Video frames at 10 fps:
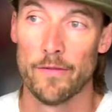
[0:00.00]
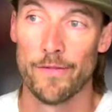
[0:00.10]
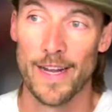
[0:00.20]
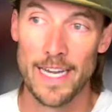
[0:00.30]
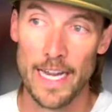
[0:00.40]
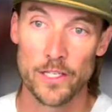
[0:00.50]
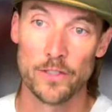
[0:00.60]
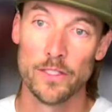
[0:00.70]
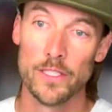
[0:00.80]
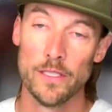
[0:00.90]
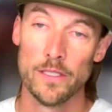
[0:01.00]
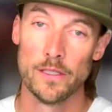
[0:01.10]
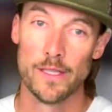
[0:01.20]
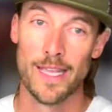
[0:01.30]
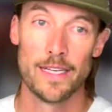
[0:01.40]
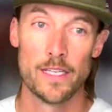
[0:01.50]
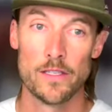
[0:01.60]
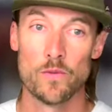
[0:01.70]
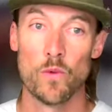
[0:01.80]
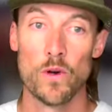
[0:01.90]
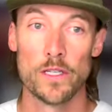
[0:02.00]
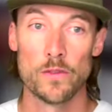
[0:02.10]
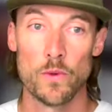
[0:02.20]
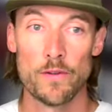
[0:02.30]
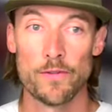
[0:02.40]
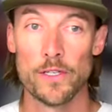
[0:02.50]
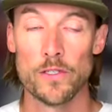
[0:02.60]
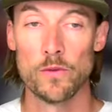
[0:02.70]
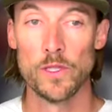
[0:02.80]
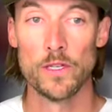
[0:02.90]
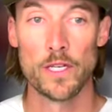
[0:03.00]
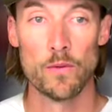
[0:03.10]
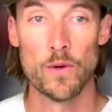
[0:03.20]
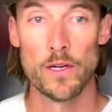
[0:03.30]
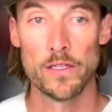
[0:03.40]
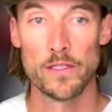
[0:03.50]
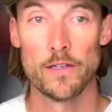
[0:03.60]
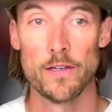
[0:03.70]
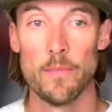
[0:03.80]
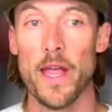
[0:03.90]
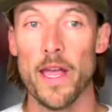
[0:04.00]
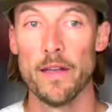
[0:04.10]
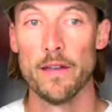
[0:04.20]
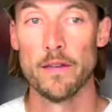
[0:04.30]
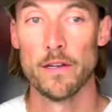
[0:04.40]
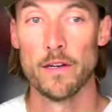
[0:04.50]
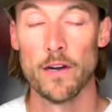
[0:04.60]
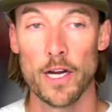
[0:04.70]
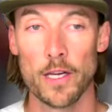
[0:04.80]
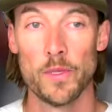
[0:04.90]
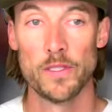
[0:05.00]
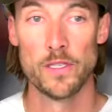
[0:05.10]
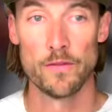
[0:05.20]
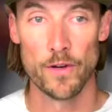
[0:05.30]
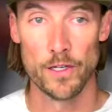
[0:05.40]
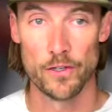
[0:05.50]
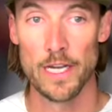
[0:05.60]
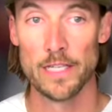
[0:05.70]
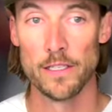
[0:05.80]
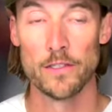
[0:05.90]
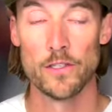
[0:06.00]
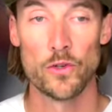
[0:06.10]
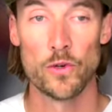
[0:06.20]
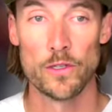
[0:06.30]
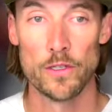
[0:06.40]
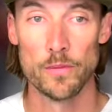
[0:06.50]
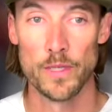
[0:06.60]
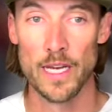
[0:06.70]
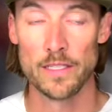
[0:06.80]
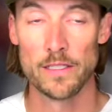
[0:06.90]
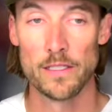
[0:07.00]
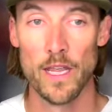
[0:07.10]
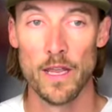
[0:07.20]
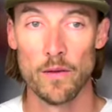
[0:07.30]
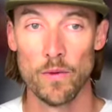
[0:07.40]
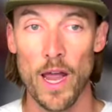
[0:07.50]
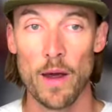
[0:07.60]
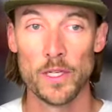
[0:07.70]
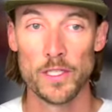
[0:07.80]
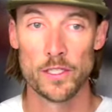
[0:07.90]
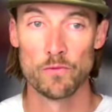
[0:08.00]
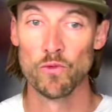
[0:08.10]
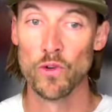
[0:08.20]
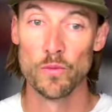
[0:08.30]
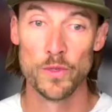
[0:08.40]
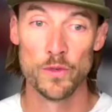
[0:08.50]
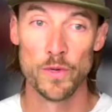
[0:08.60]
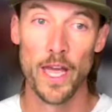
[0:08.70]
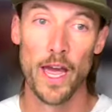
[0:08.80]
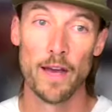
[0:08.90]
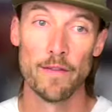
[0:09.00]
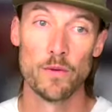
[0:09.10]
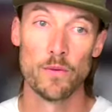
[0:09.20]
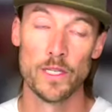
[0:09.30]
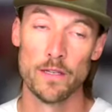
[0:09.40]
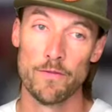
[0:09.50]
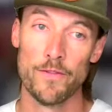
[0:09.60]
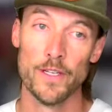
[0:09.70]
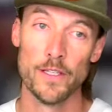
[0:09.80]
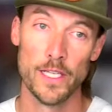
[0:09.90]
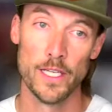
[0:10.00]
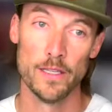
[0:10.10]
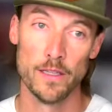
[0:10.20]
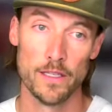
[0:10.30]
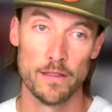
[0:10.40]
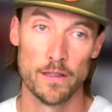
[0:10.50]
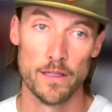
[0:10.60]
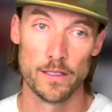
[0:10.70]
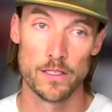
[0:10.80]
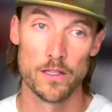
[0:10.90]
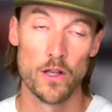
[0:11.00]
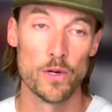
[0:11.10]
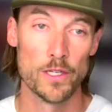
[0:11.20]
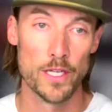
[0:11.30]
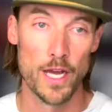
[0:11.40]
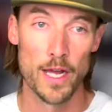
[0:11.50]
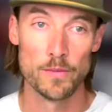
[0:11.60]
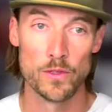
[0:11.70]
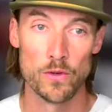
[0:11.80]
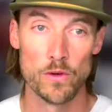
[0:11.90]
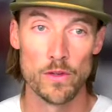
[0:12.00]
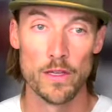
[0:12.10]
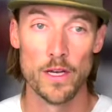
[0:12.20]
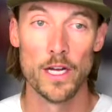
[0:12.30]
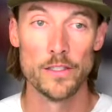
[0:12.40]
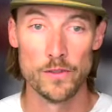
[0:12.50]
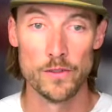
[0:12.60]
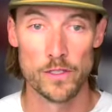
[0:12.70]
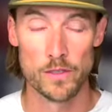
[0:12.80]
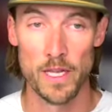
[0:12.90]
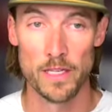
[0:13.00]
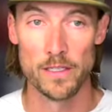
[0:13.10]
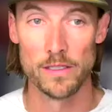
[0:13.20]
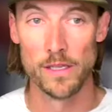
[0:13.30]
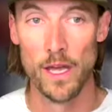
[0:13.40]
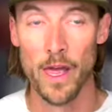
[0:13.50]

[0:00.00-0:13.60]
financially, that doesn't work as well for us. So we look at what is our demand and our occupancy for our transient or short-term guests, and how much room do we have that we can fill in the slower times or the unused spaces.